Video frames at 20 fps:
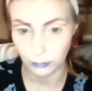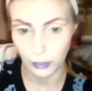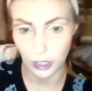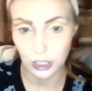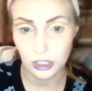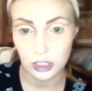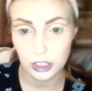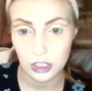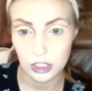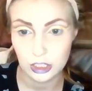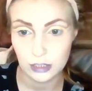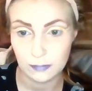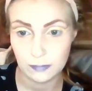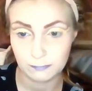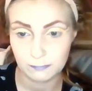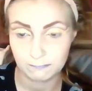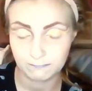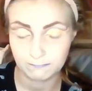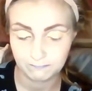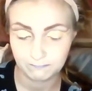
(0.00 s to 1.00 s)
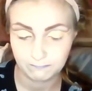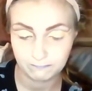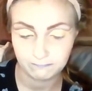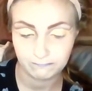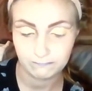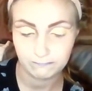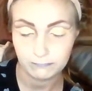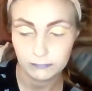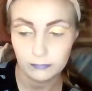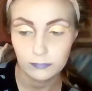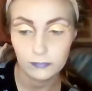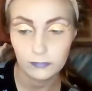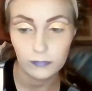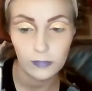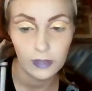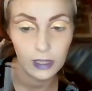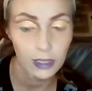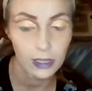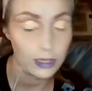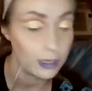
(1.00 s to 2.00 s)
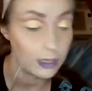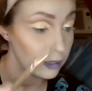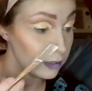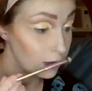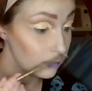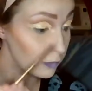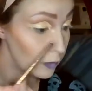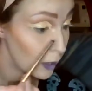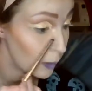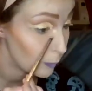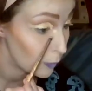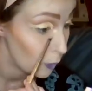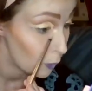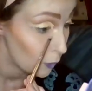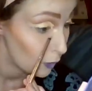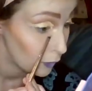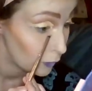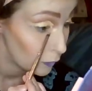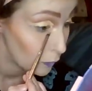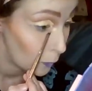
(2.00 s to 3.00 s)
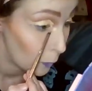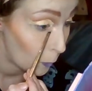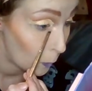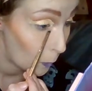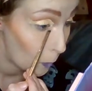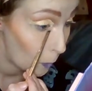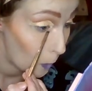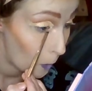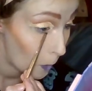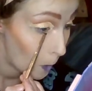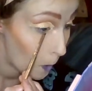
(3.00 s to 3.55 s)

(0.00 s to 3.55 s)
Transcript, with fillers: brush. And I'm going to